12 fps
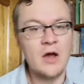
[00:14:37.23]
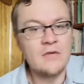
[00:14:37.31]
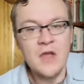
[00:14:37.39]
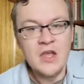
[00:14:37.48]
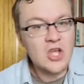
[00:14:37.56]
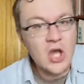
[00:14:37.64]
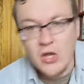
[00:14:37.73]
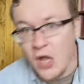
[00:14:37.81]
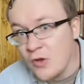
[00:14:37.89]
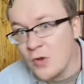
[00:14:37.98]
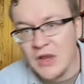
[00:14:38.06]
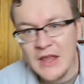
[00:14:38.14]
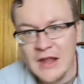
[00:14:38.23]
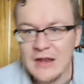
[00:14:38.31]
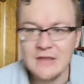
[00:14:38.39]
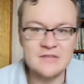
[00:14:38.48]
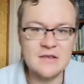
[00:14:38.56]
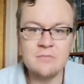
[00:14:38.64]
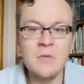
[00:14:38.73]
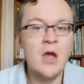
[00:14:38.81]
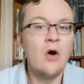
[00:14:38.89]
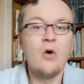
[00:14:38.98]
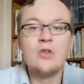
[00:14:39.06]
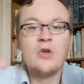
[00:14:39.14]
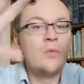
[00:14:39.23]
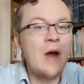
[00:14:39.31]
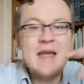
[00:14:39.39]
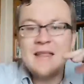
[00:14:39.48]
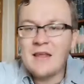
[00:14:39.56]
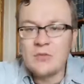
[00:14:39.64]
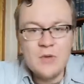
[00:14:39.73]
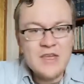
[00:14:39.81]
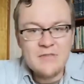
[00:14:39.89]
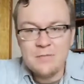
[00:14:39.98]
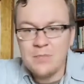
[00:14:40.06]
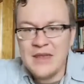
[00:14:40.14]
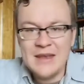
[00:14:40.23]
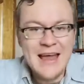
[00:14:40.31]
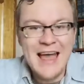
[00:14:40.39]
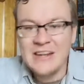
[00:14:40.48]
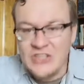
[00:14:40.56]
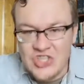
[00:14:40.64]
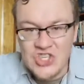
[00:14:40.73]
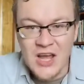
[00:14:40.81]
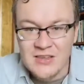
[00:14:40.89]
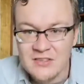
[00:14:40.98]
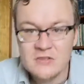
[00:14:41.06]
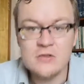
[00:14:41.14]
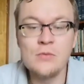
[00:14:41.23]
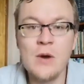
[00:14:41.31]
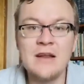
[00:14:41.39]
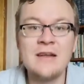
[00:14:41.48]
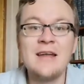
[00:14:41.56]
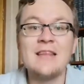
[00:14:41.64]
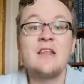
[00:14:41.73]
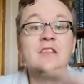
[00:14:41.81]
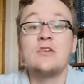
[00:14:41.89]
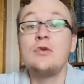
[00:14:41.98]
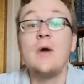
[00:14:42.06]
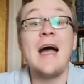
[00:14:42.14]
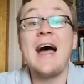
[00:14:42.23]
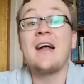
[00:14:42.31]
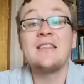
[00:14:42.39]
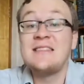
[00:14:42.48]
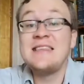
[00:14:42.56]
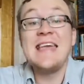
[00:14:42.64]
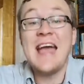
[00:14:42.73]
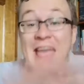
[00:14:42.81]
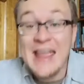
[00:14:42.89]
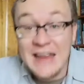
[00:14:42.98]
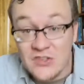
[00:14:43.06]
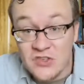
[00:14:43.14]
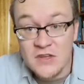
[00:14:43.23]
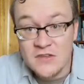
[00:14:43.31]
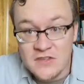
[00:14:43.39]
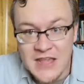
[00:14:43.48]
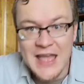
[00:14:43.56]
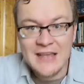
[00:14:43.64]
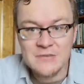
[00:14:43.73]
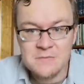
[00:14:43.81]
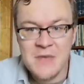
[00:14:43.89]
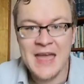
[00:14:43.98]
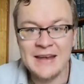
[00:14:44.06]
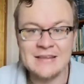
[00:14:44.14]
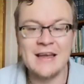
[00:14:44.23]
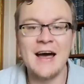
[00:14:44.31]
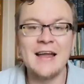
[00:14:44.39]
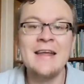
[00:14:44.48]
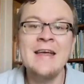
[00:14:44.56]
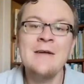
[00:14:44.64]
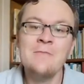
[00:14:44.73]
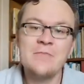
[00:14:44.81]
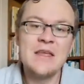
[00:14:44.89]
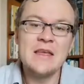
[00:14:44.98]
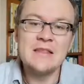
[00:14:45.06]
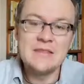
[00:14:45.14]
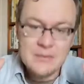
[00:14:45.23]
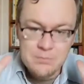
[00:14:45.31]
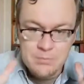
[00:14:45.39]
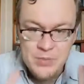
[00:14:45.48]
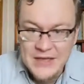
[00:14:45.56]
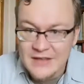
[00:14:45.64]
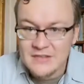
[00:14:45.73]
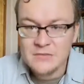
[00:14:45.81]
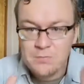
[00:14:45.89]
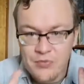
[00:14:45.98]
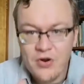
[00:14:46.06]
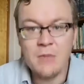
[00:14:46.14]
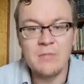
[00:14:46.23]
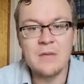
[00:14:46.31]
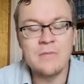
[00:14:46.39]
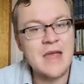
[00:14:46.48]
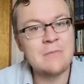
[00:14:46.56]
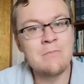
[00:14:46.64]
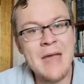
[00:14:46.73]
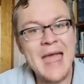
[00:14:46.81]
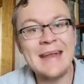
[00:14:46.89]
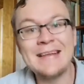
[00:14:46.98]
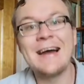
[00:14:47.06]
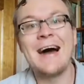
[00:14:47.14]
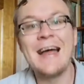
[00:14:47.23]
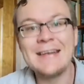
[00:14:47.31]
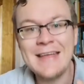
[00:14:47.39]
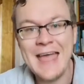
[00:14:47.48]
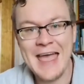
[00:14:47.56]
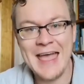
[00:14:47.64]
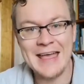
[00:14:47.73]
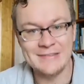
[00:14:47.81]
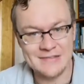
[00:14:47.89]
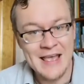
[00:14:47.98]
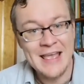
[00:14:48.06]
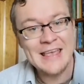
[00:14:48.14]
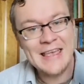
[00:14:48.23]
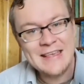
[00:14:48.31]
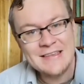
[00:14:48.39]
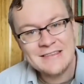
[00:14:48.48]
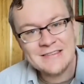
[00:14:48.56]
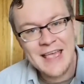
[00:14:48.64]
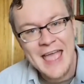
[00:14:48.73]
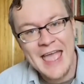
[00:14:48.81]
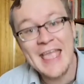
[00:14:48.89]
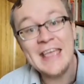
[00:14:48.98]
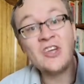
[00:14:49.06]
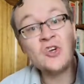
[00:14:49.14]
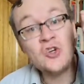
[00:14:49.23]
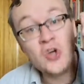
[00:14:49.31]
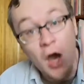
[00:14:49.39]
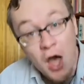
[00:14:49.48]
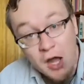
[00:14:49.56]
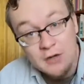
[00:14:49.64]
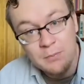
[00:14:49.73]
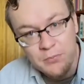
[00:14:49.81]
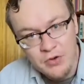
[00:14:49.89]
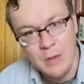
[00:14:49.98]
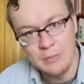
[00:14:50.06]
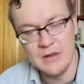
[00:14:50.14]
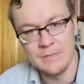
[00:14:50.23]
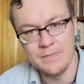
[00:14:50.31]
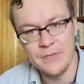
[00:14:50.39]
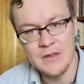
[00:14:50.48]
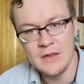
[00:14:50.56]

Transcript: of colonialism or the way that we have been unjust to one another throughout the ages as mankind. The biggest problem that mankind has is a God problem.